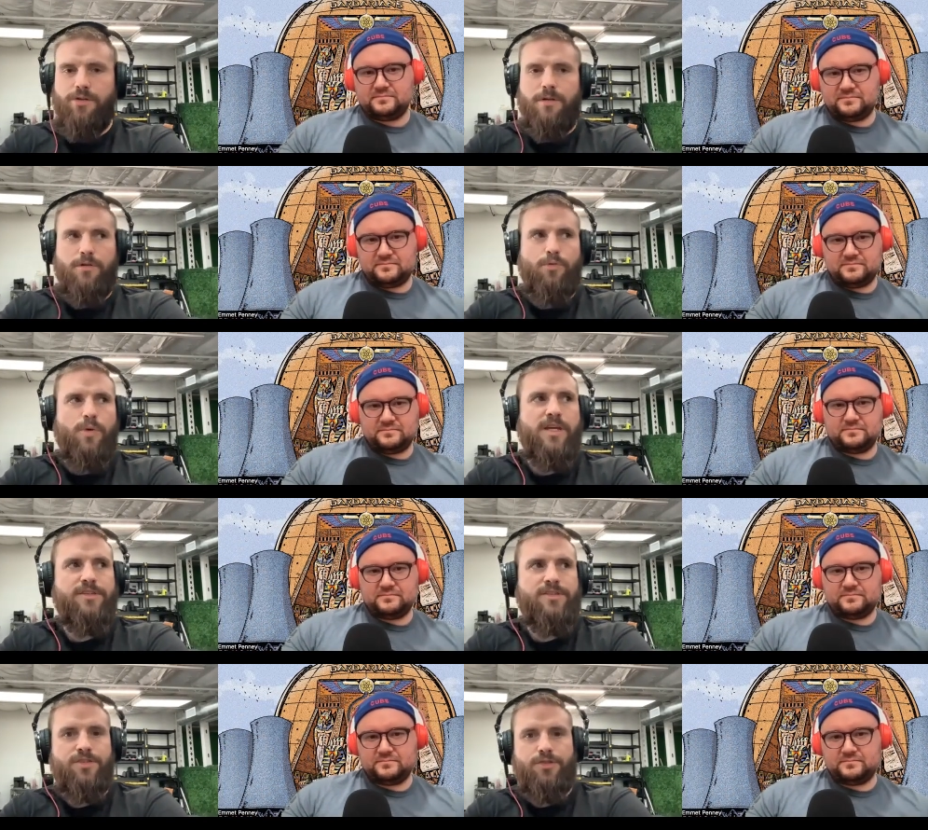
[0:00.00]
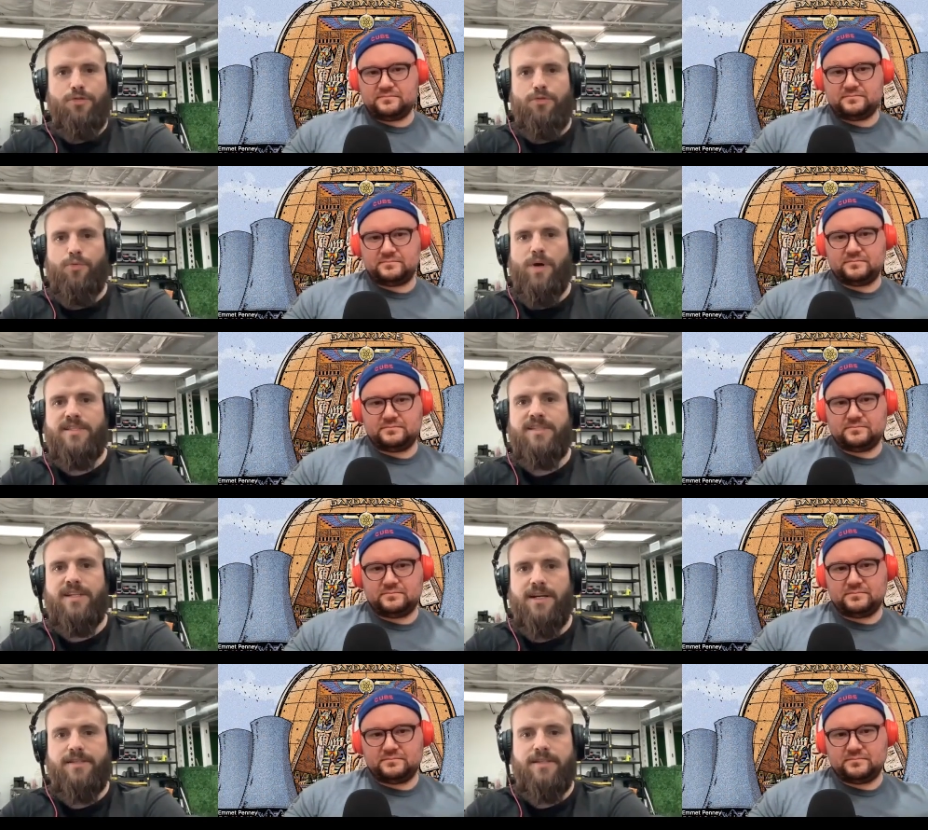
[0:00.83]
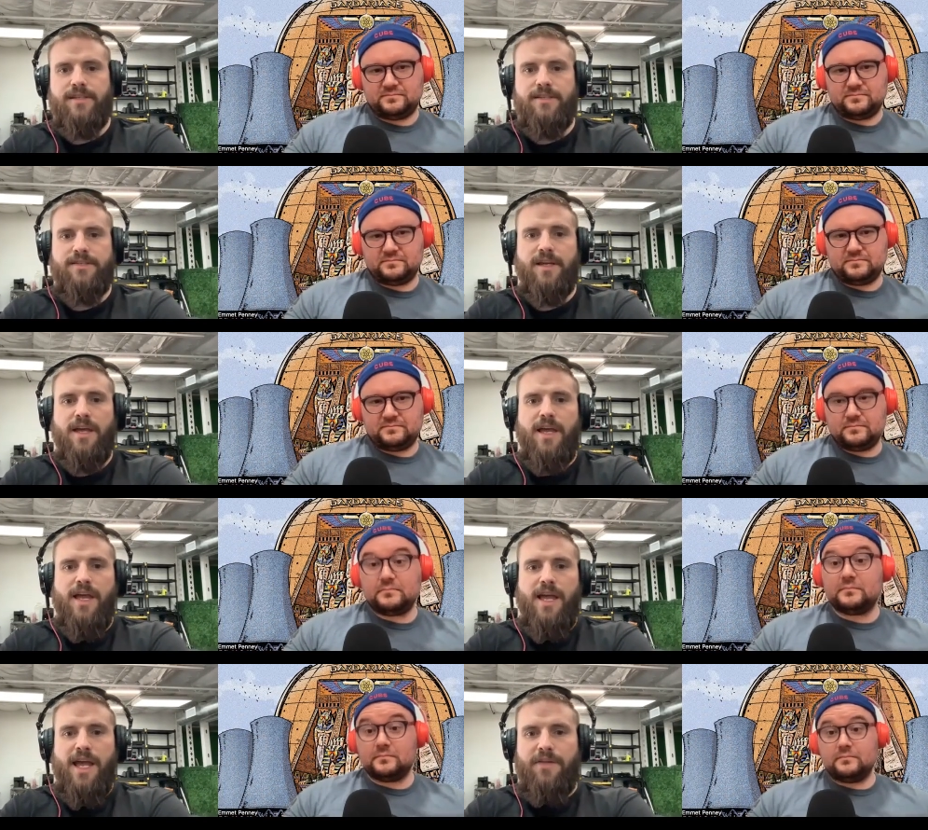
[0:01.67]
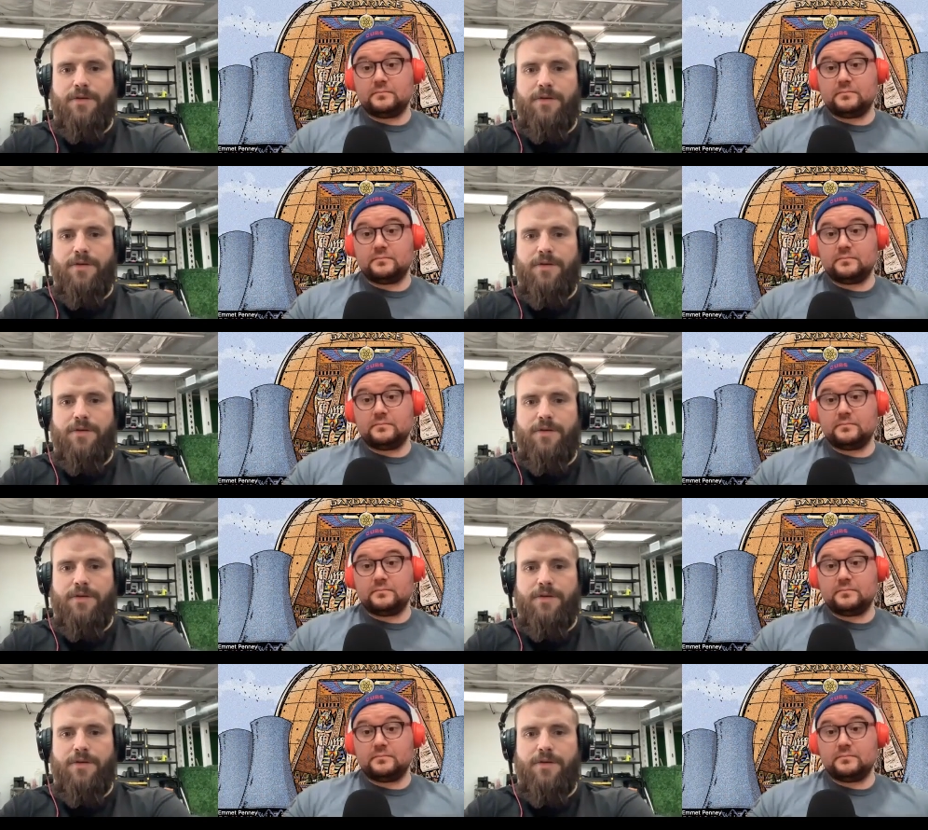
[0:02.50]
Speaker 1: nuclear waste to West Texas, mm-hmm.